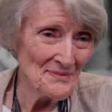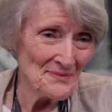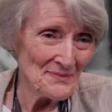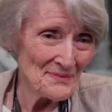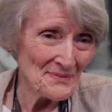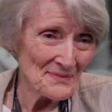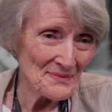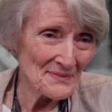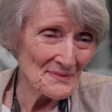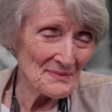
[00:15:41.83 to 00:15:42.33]

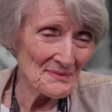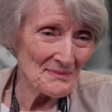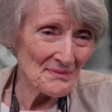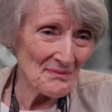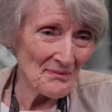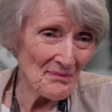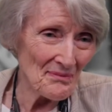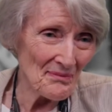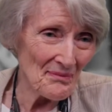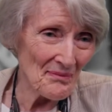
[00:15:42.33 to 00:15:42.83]

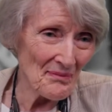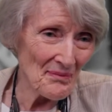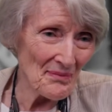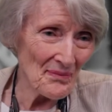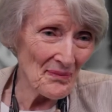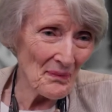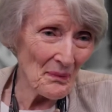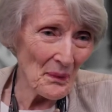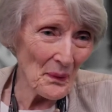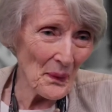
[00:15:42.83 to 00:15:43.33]
Um,
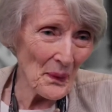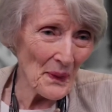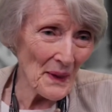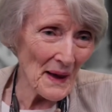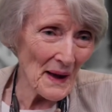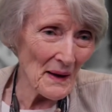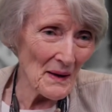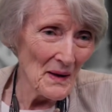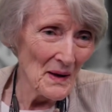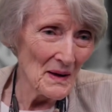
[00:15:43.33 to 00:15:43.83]
and I
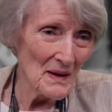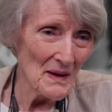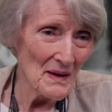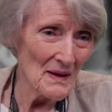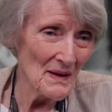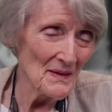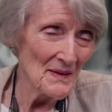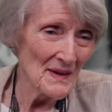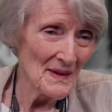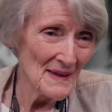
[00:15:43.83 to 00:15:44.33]
wanted to
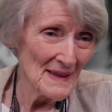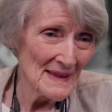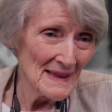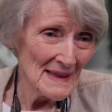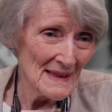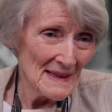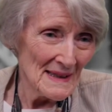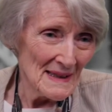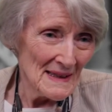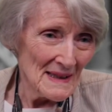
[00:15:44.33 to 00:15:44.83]
ask
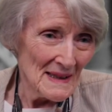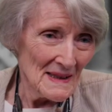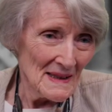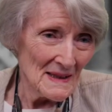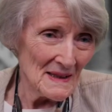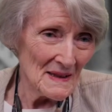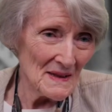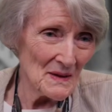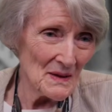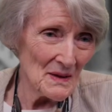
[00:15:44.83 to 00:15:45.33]
a,
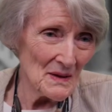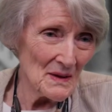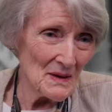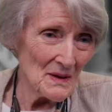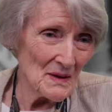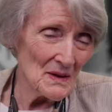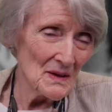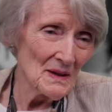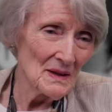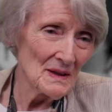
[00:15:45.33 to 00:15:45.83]
a little
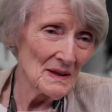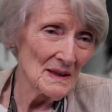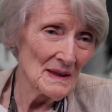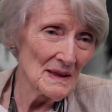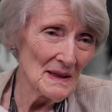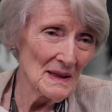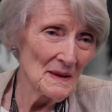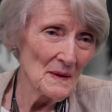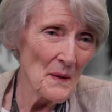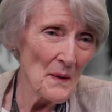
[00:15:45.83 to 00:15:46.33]
bit
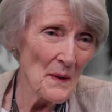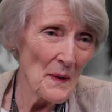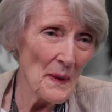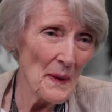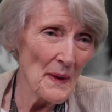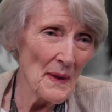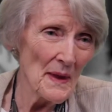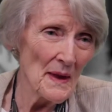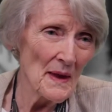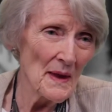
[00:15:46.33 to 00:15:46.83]
um, of a
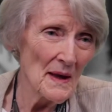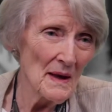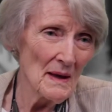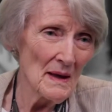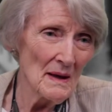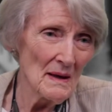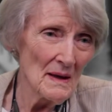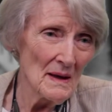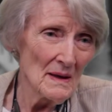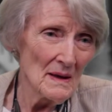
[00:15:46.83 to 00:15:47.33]
follow
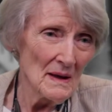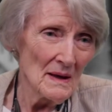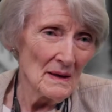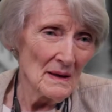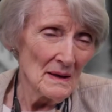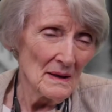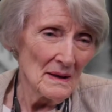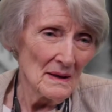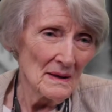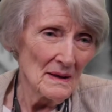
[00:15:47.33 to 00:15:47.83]
up
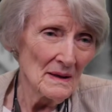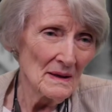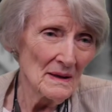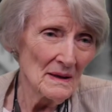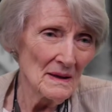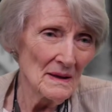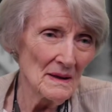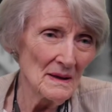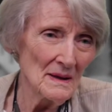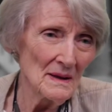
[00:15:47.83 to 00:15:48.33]
from
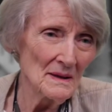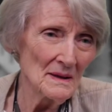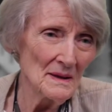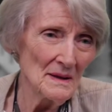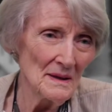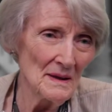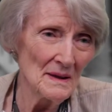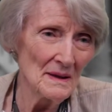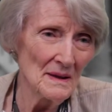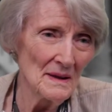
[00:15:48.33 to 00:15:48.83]
from our
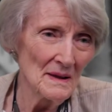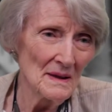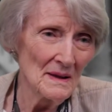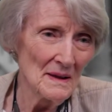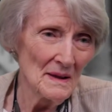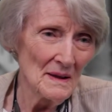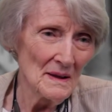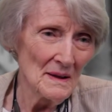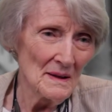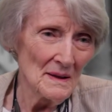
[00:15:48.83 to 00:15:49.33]
last
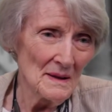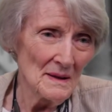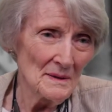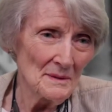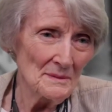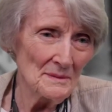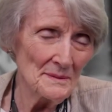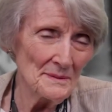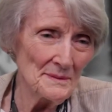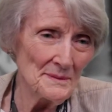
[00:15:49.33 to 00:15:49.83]

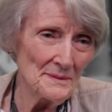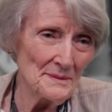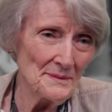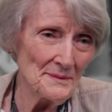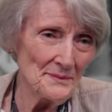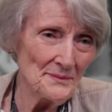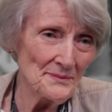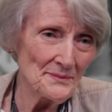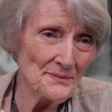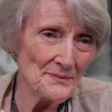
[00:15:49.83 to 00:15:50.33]
interview,
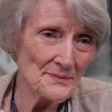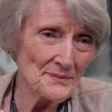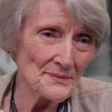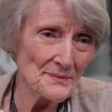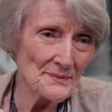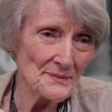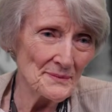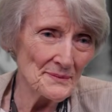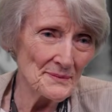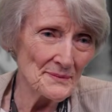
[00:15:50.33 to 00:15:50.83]

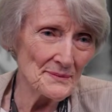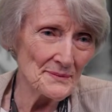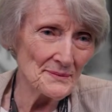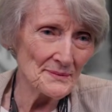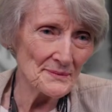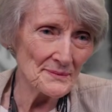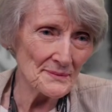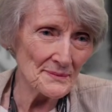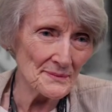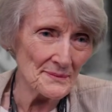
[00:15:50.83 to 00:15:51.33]
which
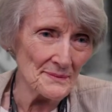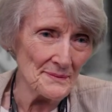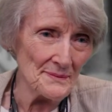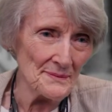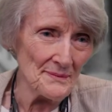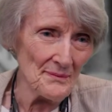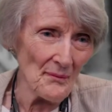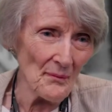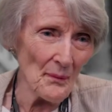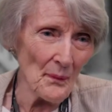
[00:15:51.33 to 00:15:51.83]
was we
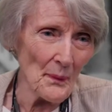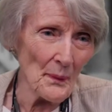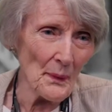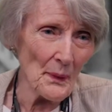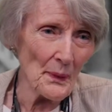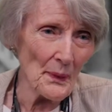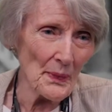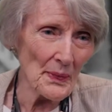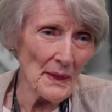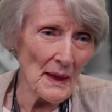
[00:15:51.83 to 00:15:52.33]
had
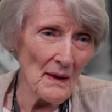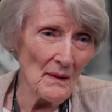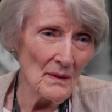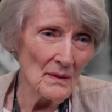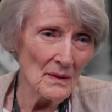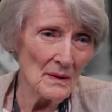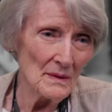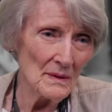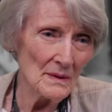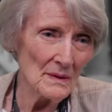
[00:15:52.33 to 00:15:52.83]
talked
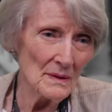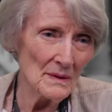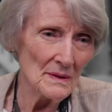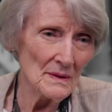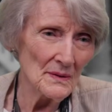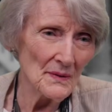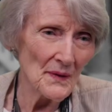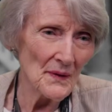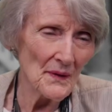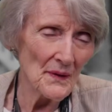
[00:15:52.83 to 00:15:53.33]
about
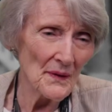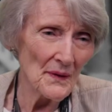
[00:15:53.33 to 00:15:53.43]
how